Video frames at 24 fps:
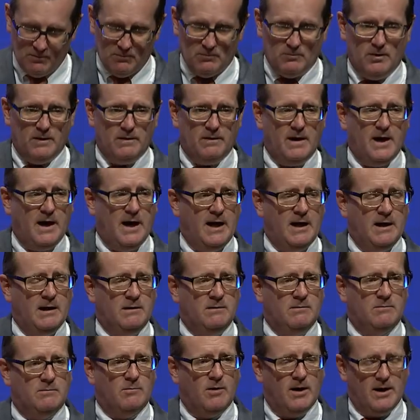when
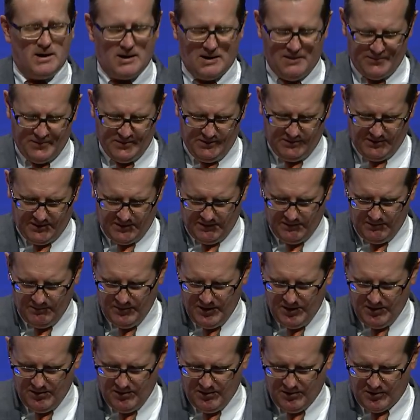they wake up and look in the
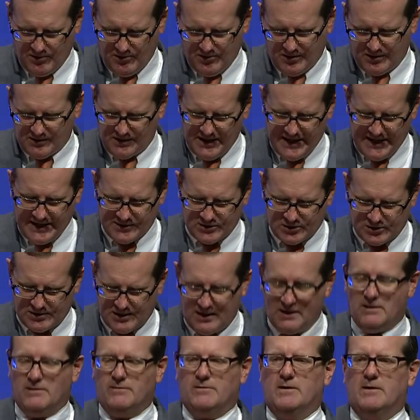mirror, go to class,
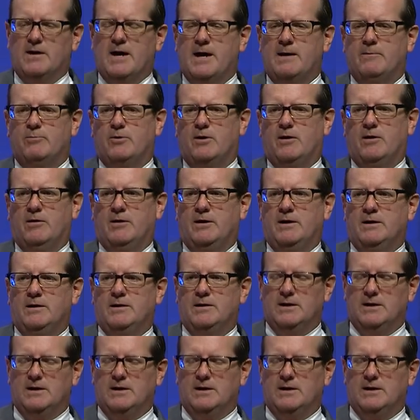study at the library,